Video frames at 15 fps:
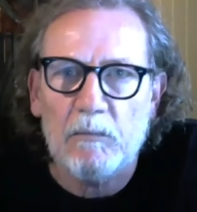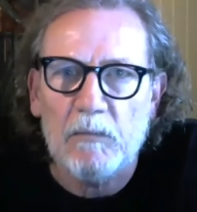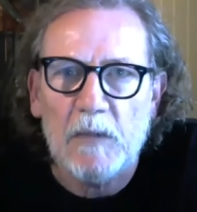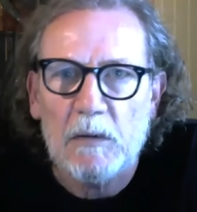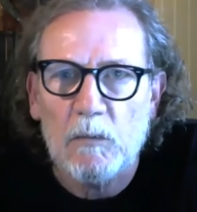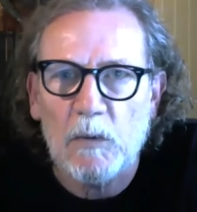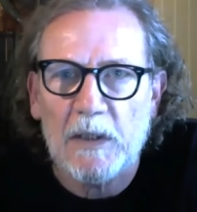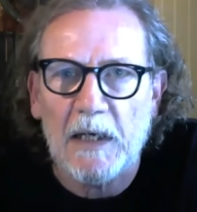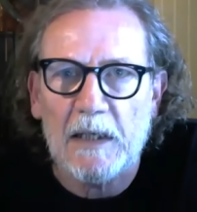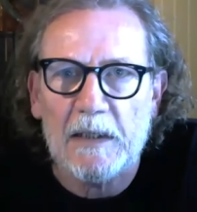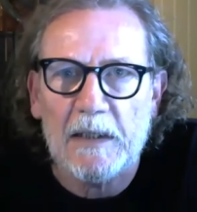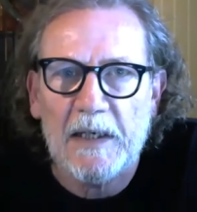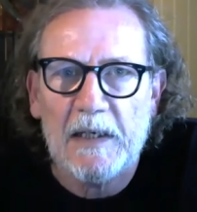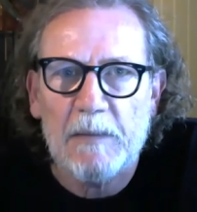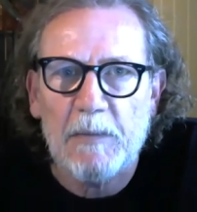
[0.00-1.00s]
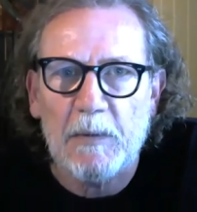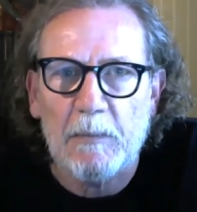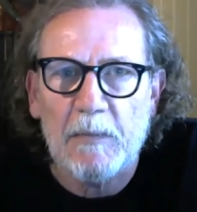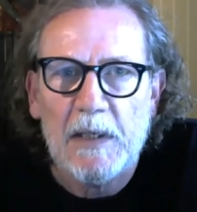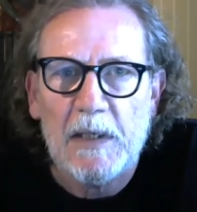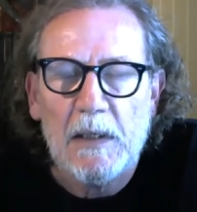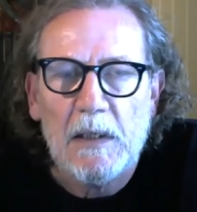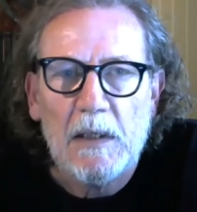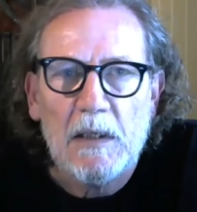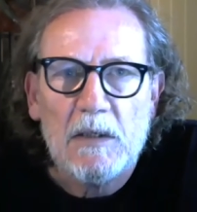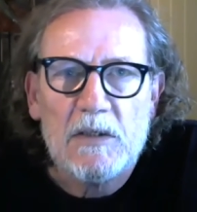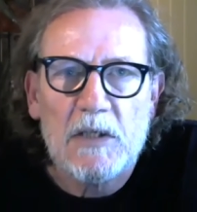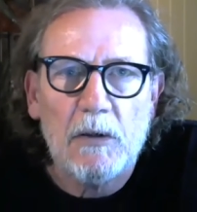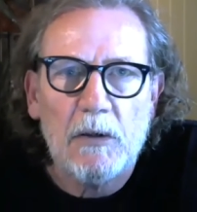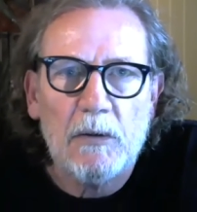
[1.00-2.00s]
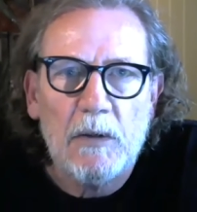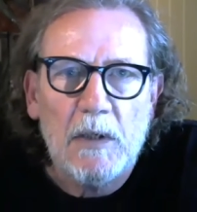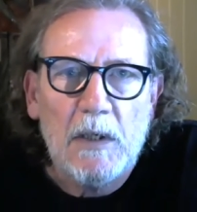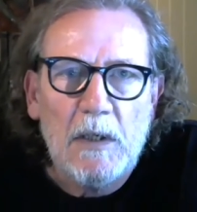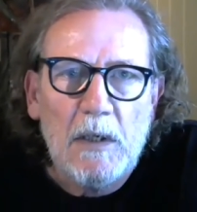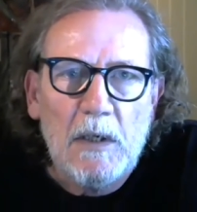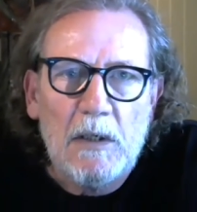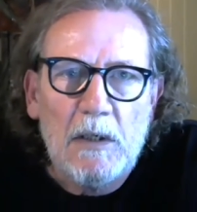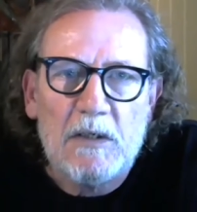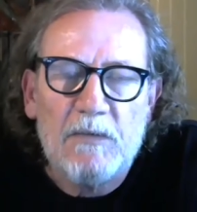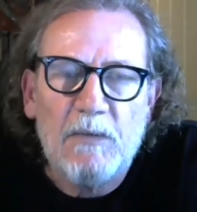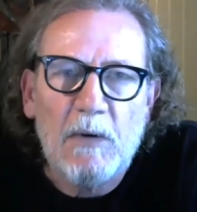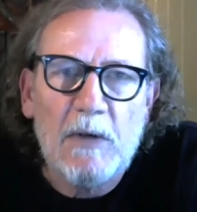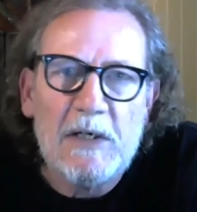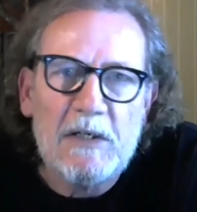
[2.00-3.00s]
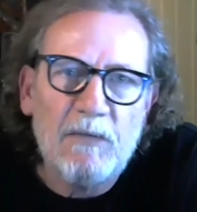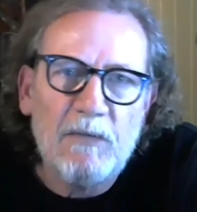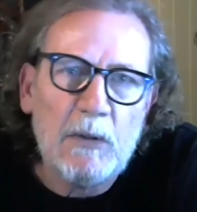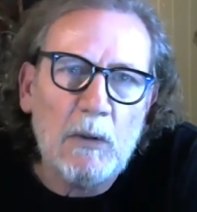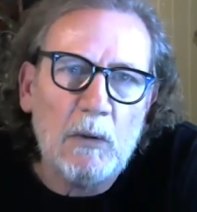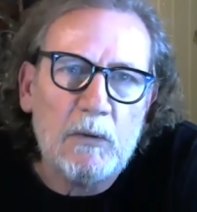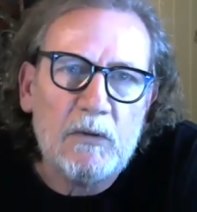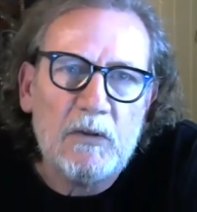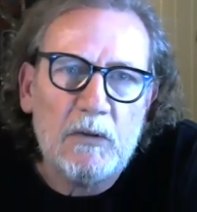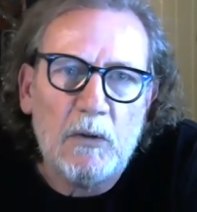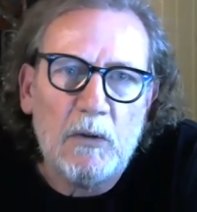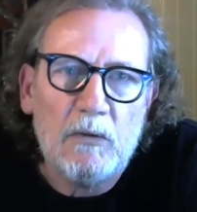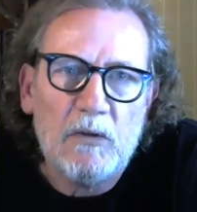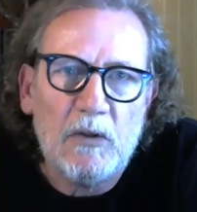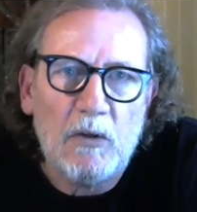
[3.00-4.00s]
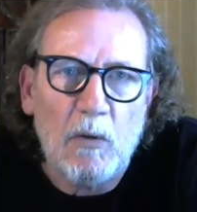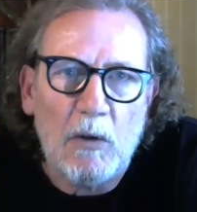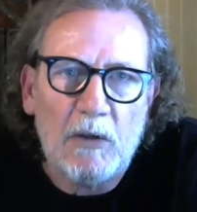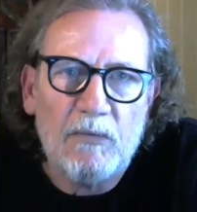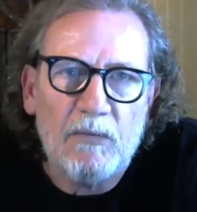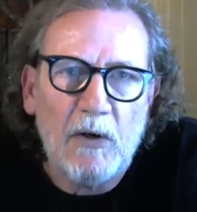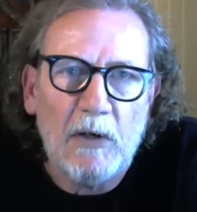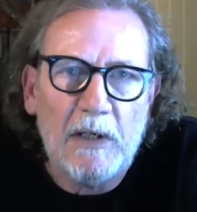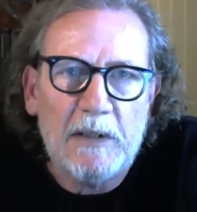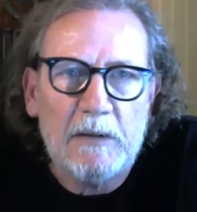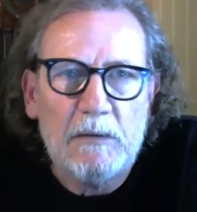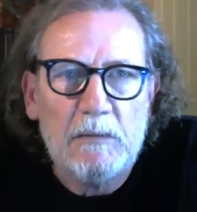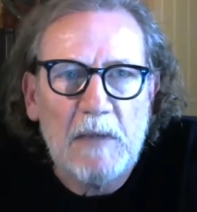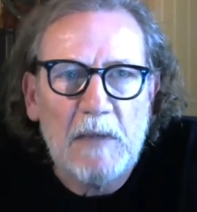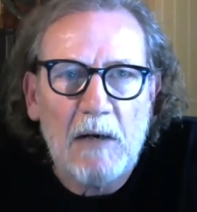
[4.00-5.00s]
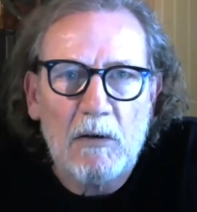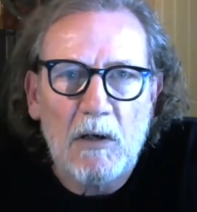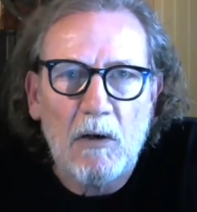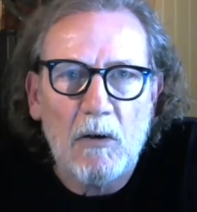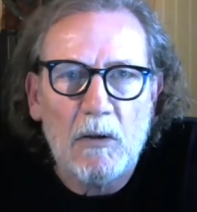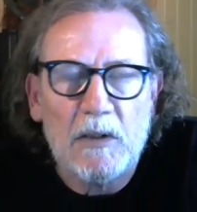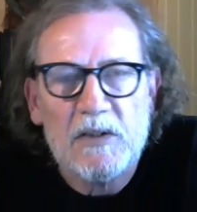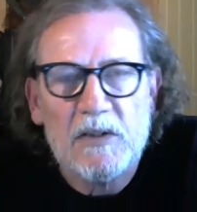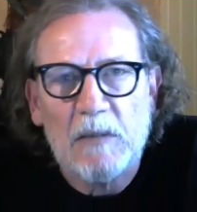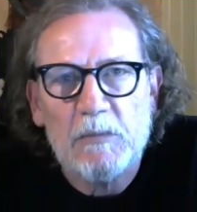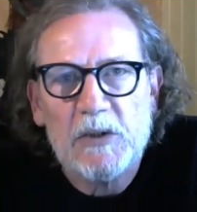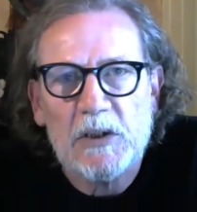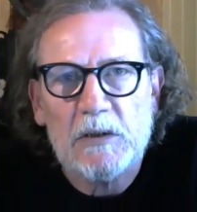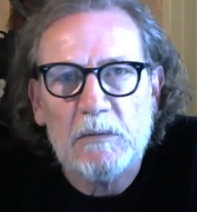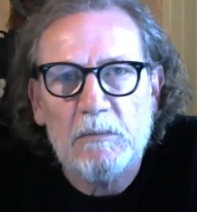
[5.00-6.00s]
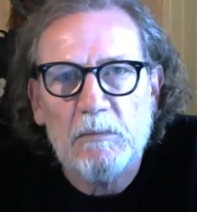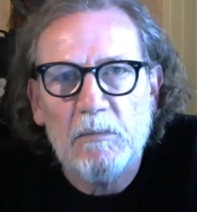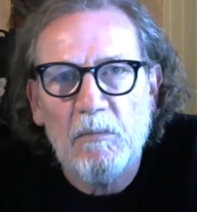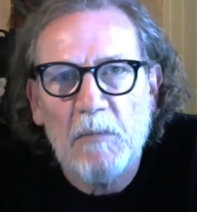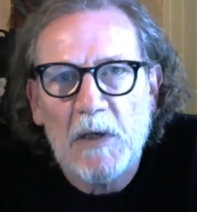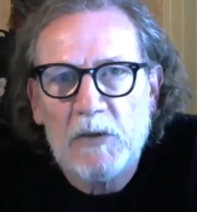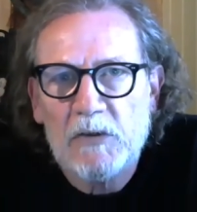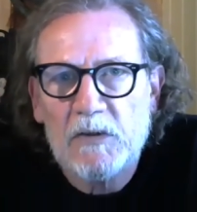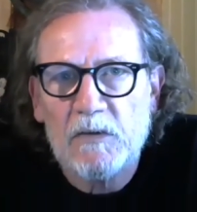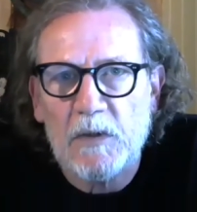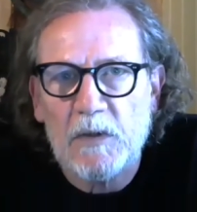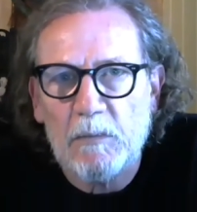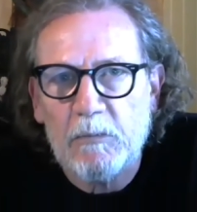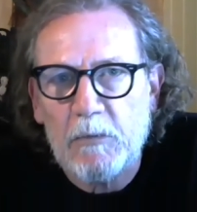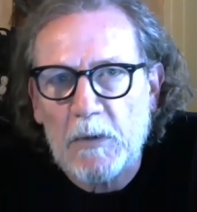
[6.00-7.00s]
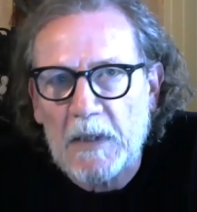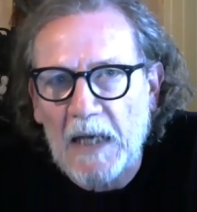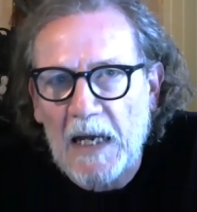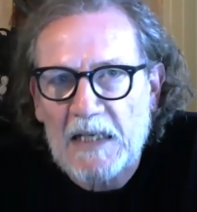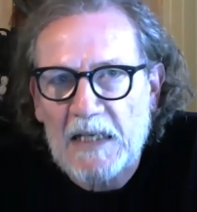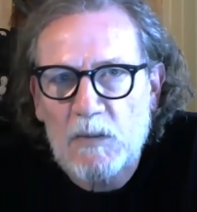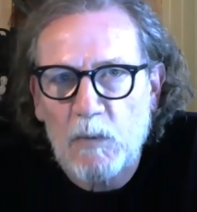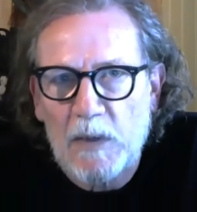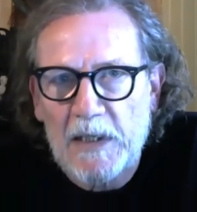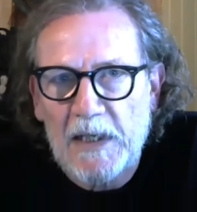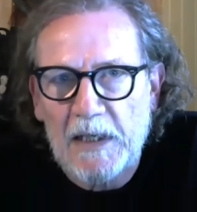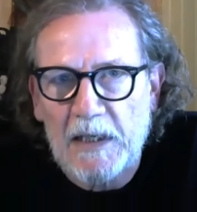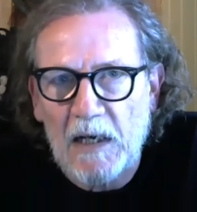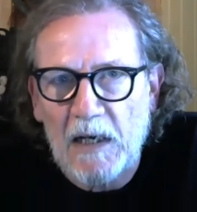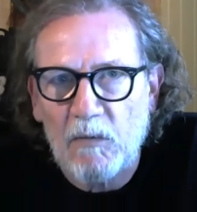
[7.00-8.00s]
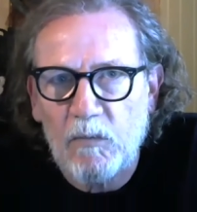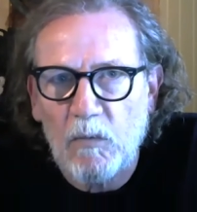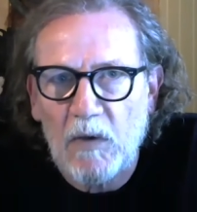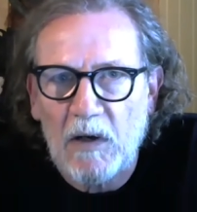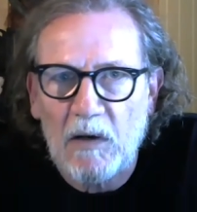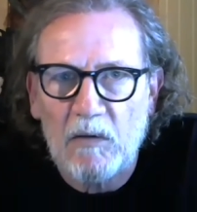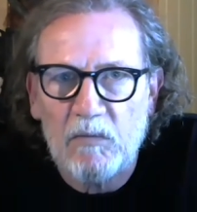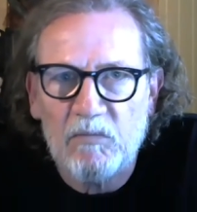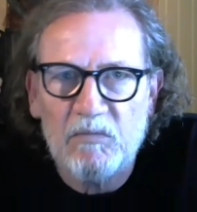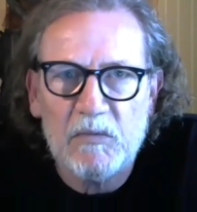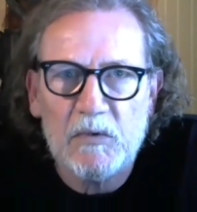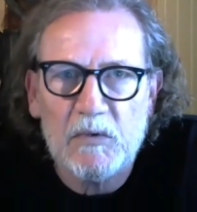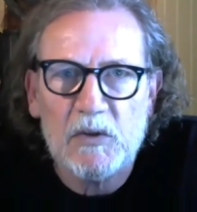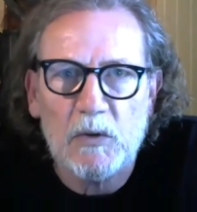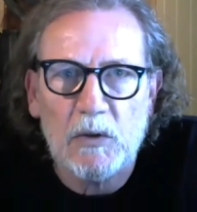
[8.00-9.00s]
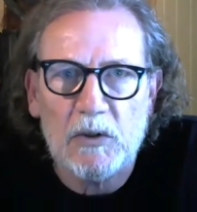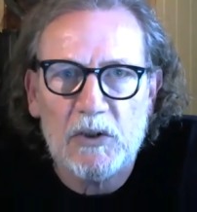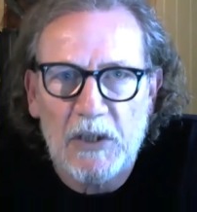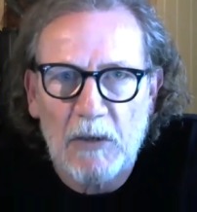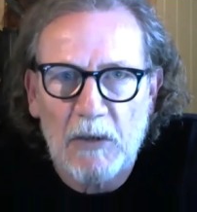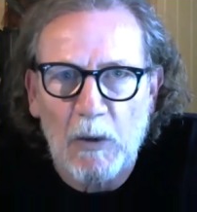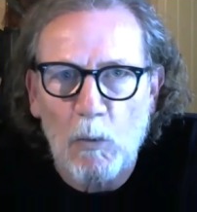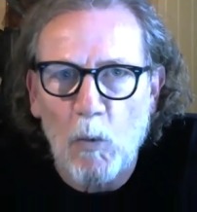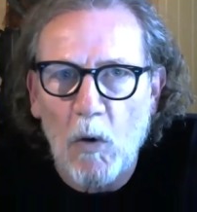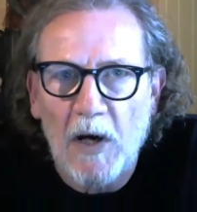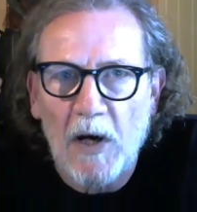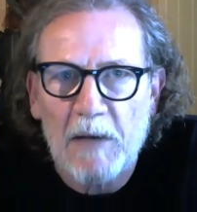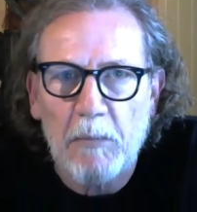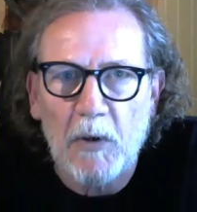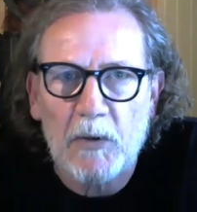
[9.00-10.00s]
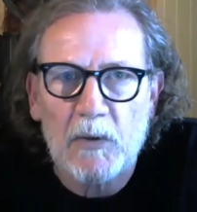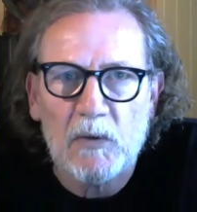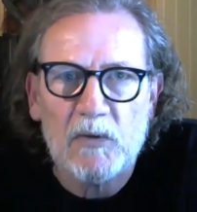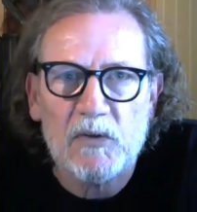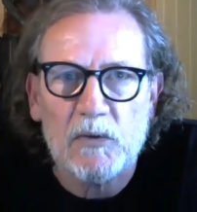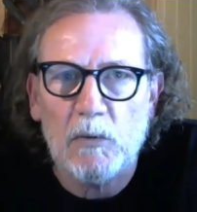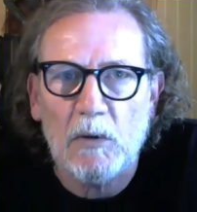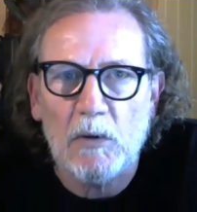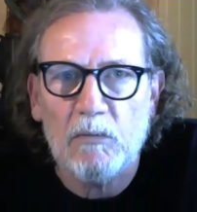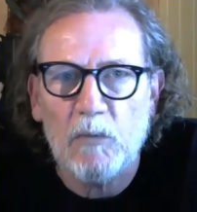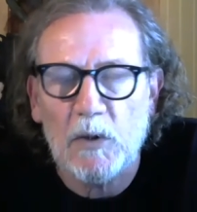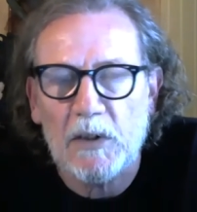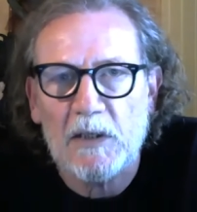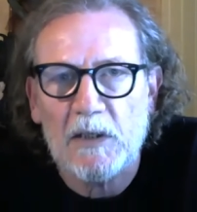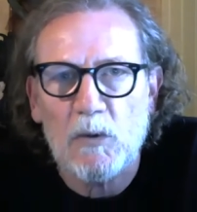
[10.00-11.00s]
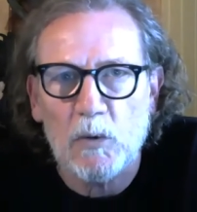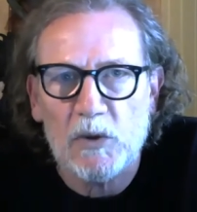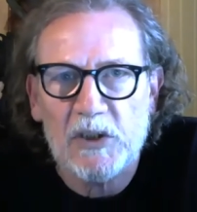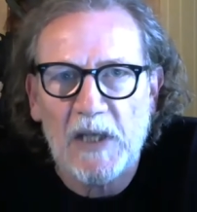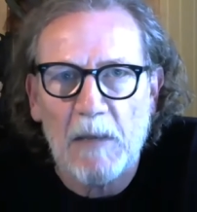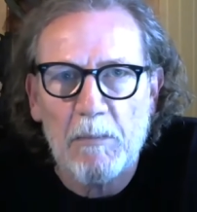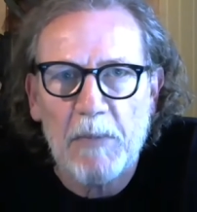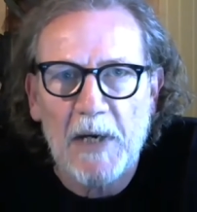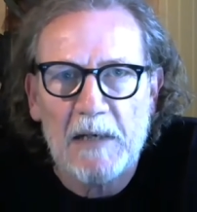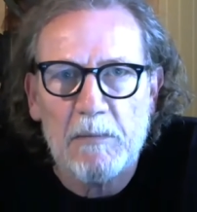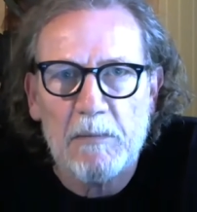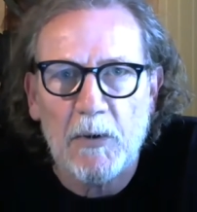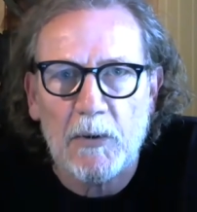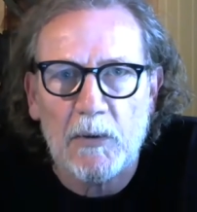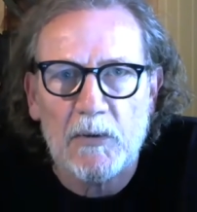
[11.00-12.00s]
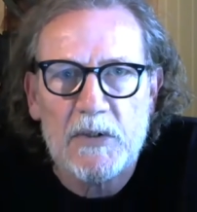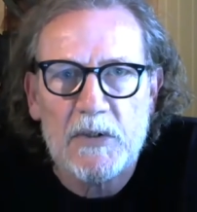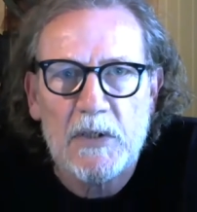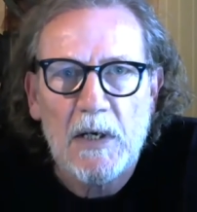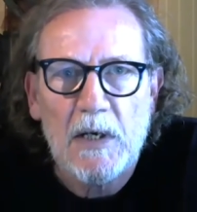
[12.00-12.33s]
we're going to keep him. So it's very difficult to quantify alcohol consumption. Most of the glass we get are sort of generic wine bottles, or what they call champagne bottles.